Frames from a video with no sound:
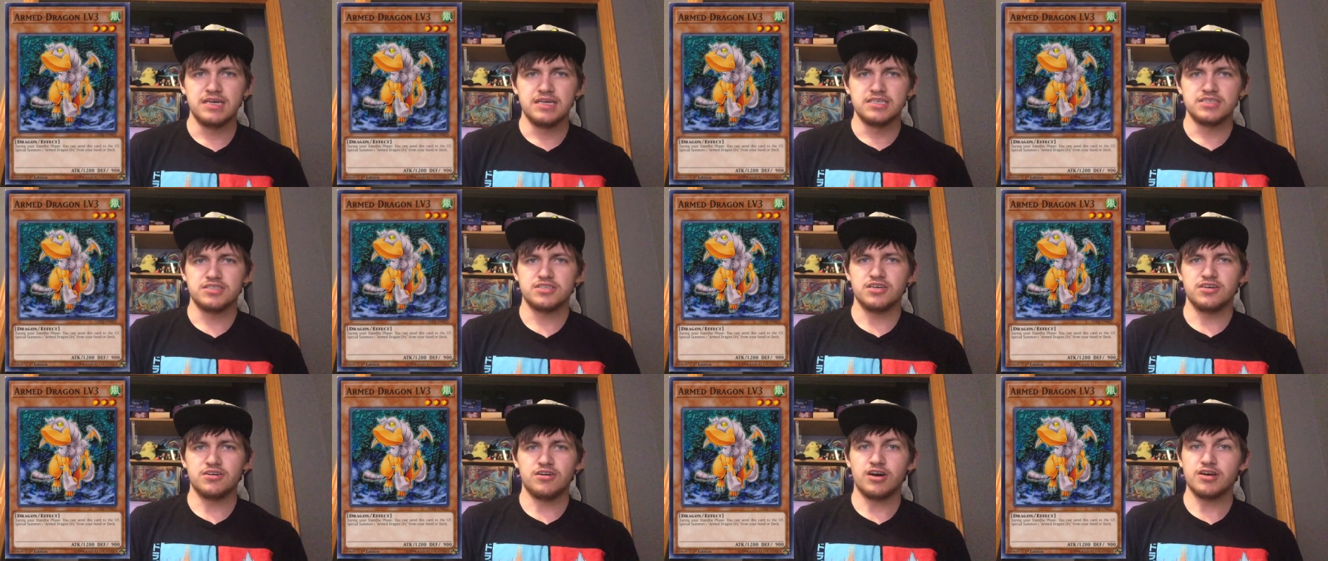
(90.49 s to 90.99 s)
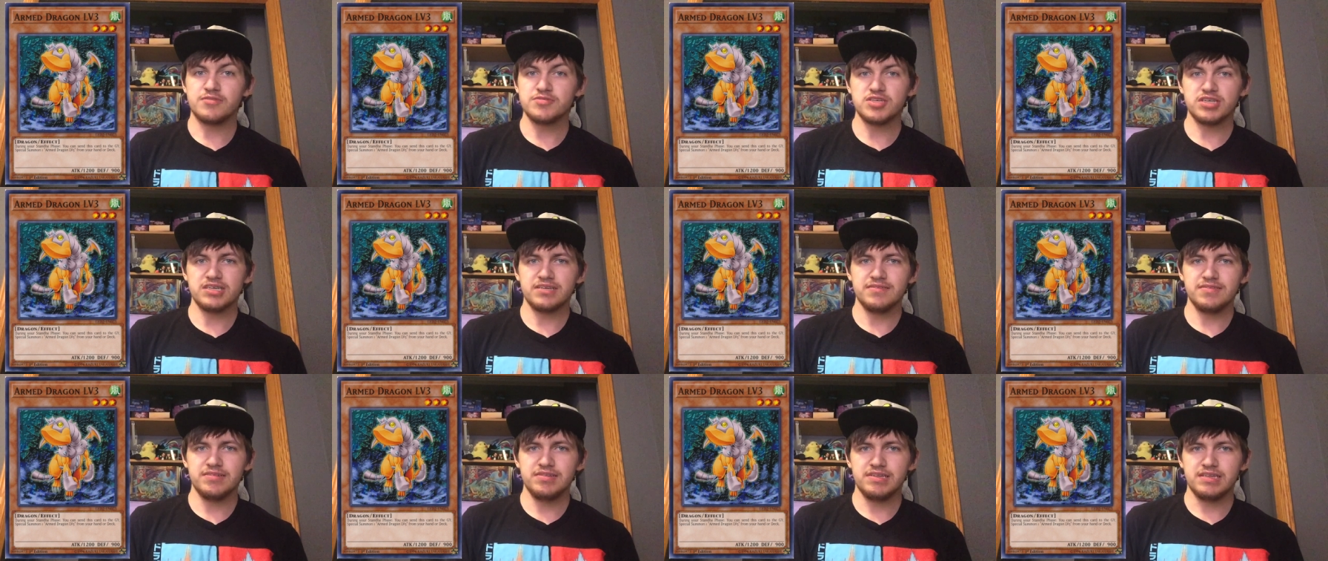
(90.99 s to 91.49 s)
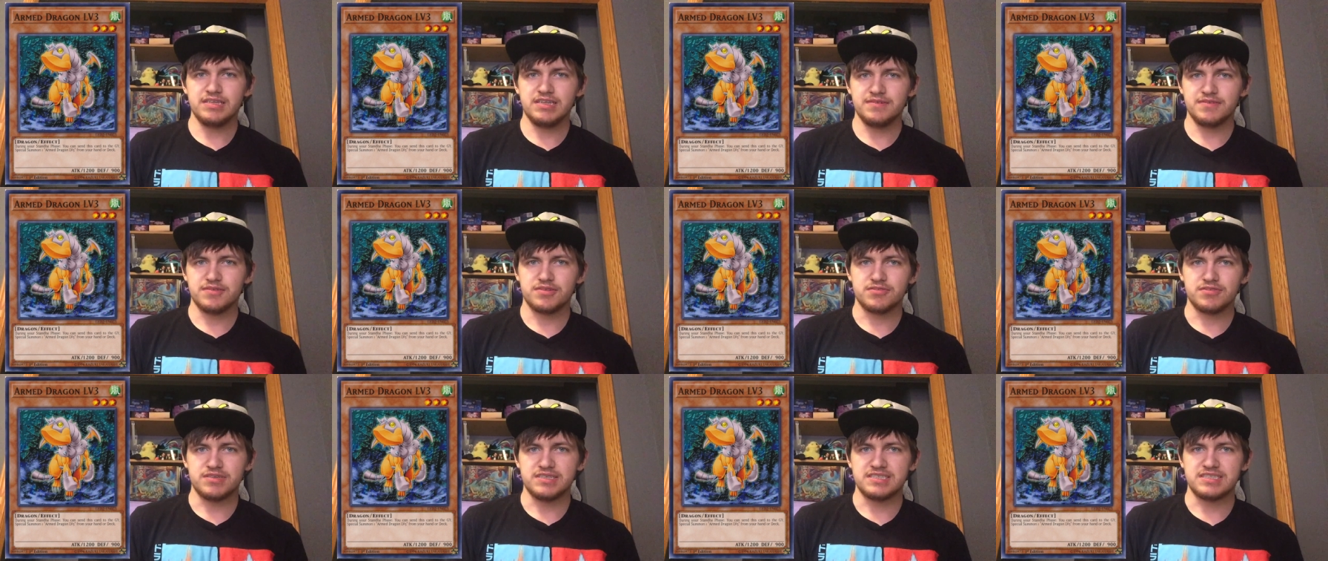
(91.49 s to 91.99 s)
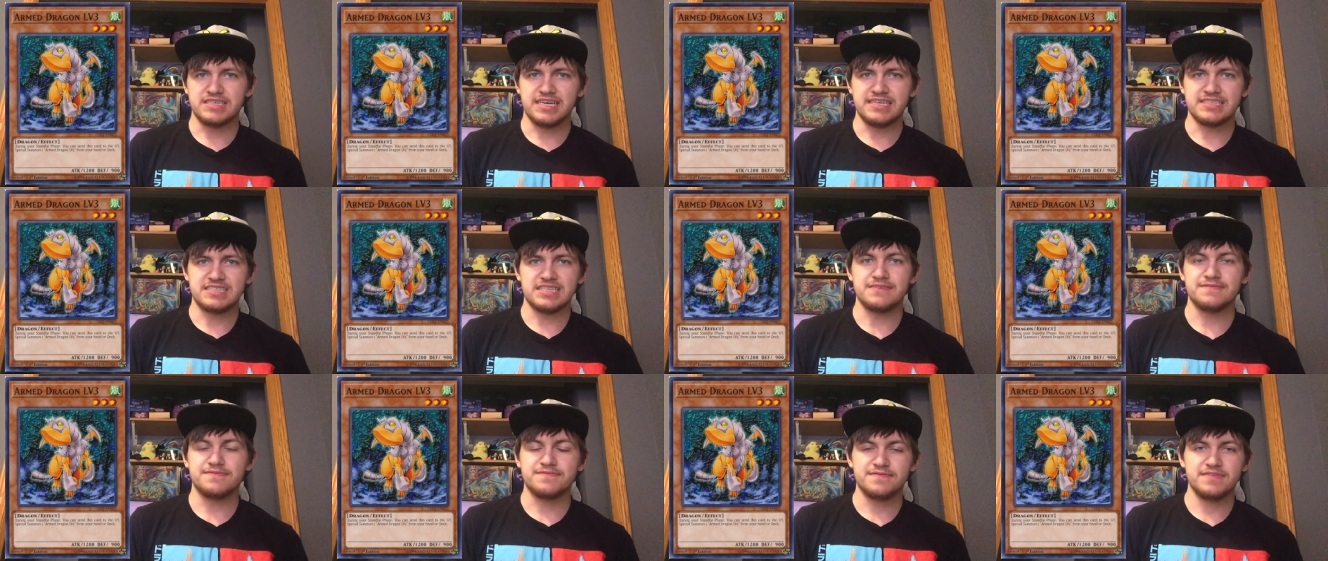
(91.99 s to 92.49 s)
So Armed Dragon level 3
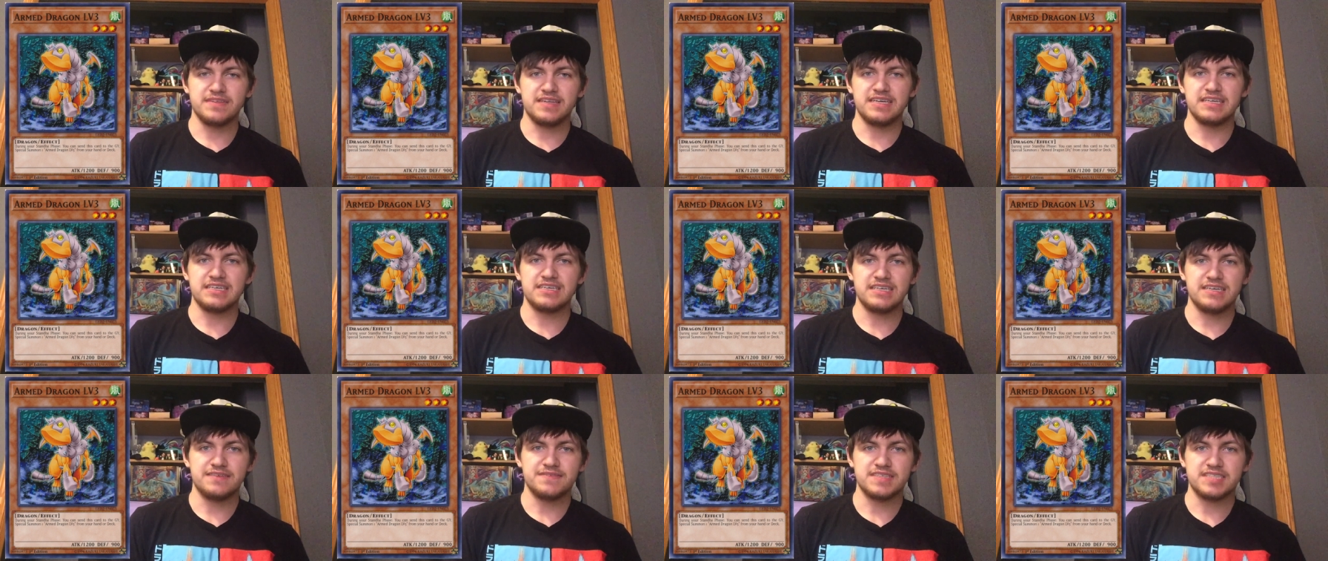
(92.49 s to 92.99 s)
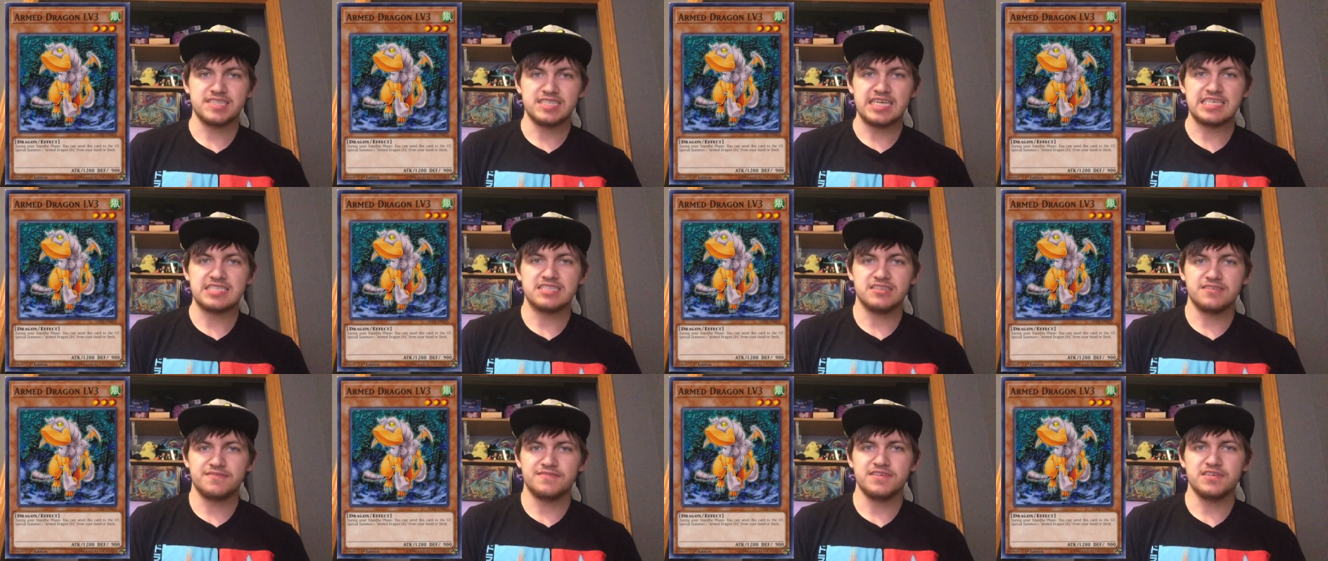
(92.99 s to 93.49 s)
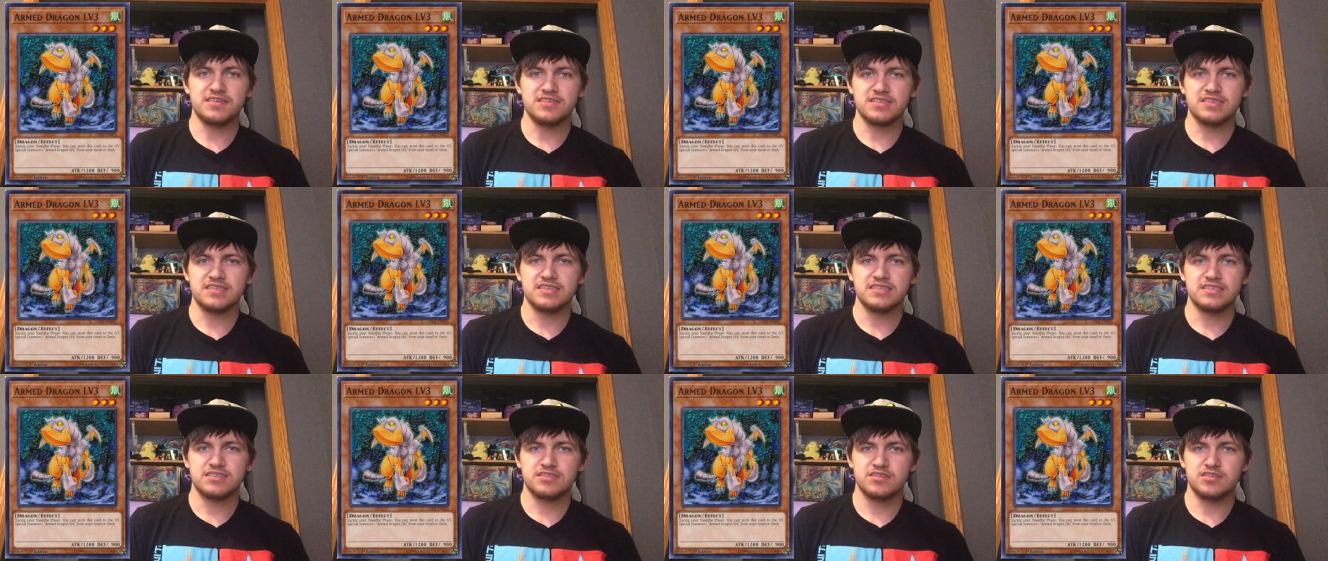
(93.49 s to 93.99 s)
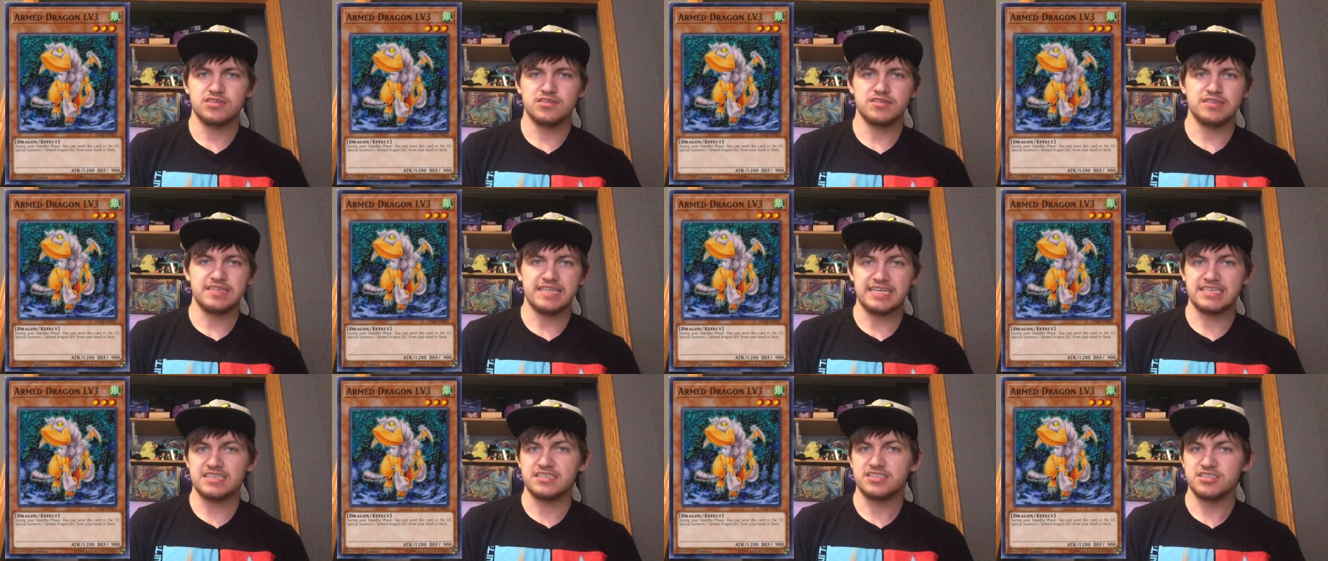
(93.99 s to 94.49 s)
states if it stays in the field
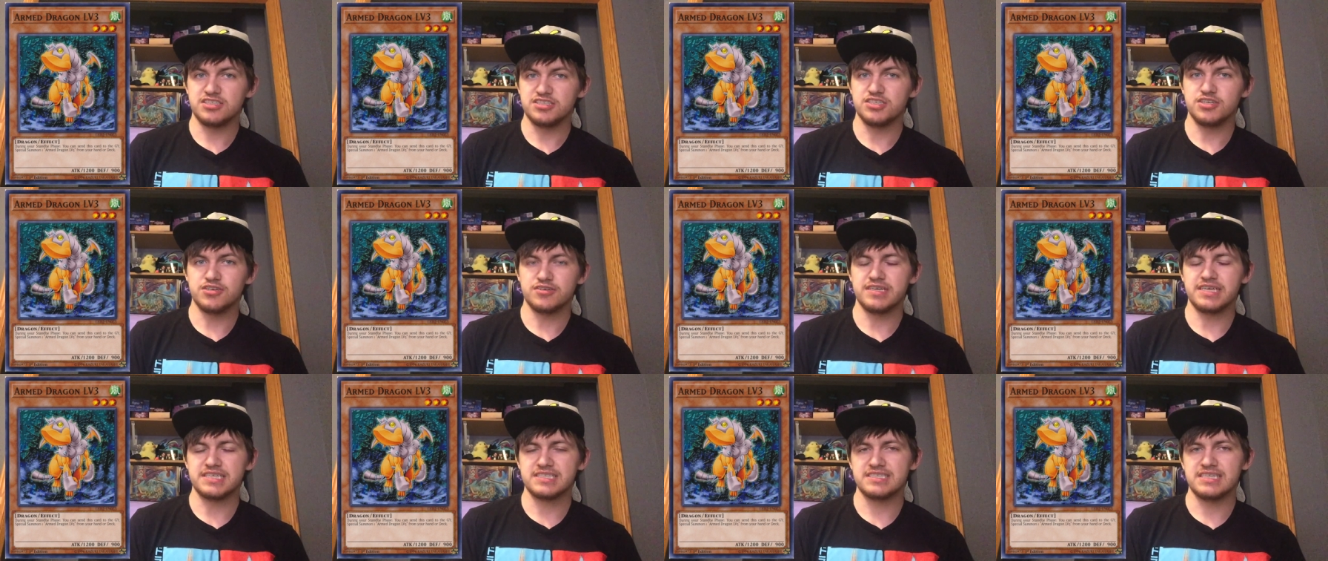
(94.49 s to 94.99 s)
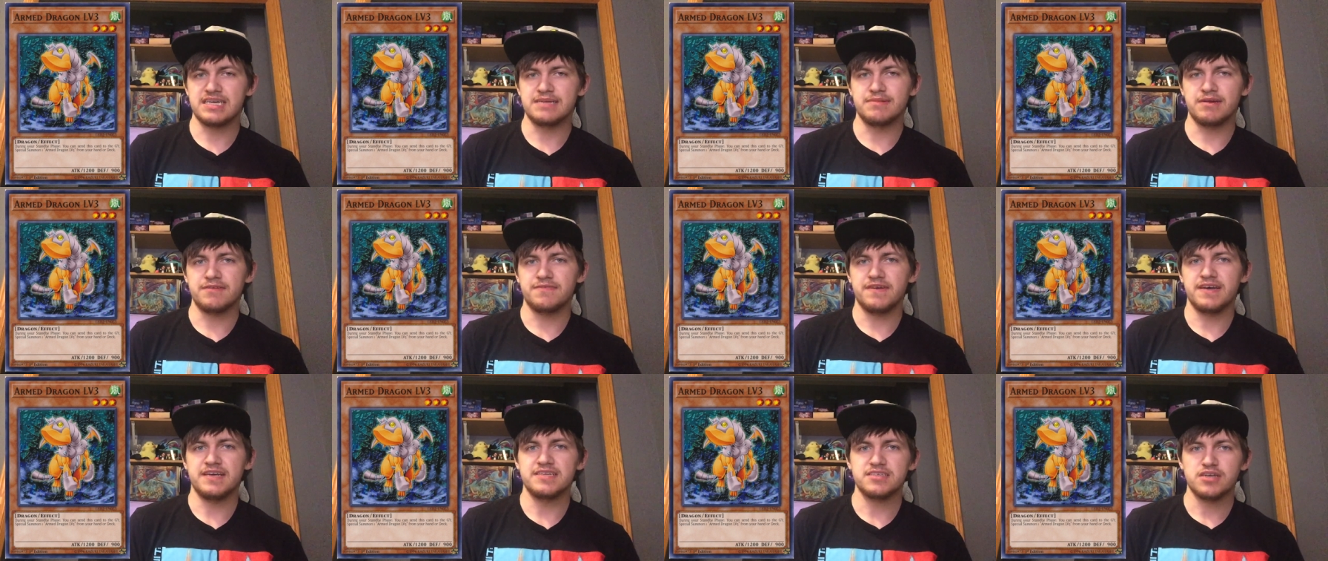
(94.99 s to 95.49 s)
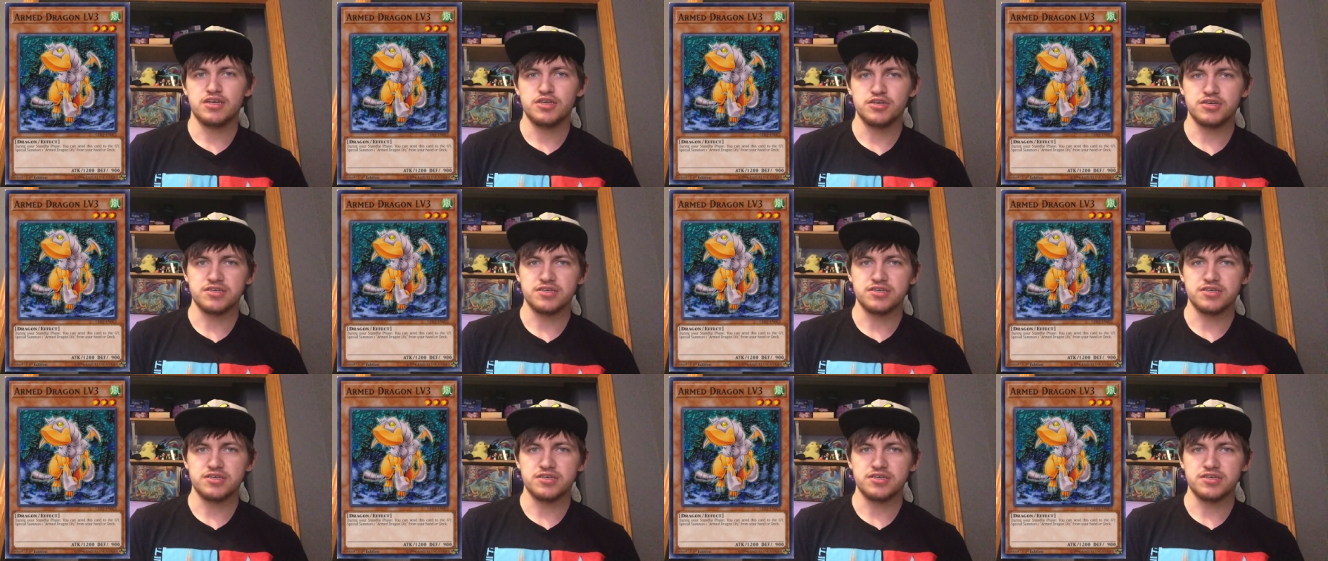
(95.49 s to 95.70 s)
to your next standby phase,